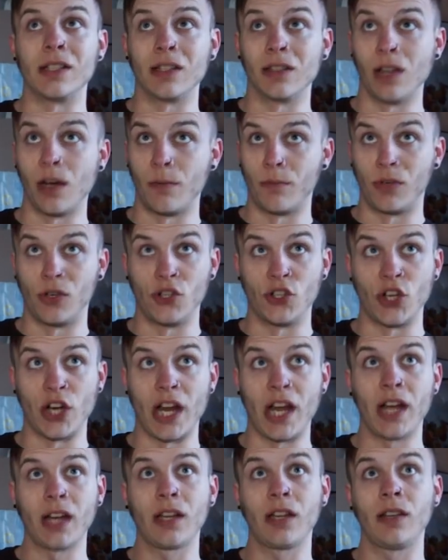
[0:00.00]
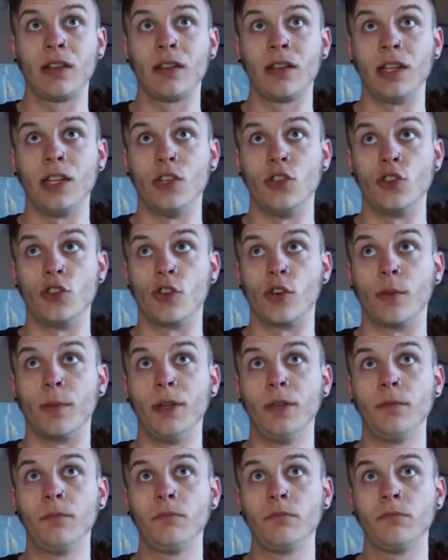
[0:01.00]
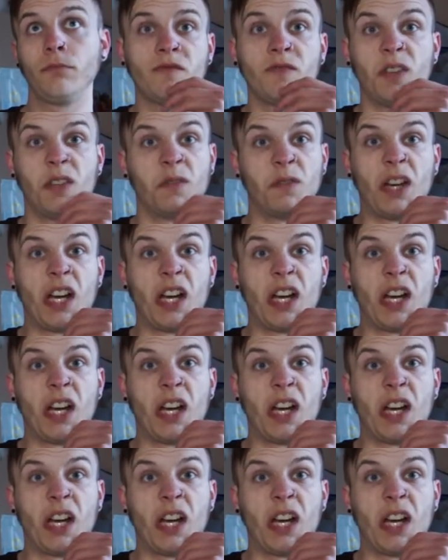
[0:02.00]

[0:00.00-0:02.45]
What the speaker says: lumberjack in German. Fun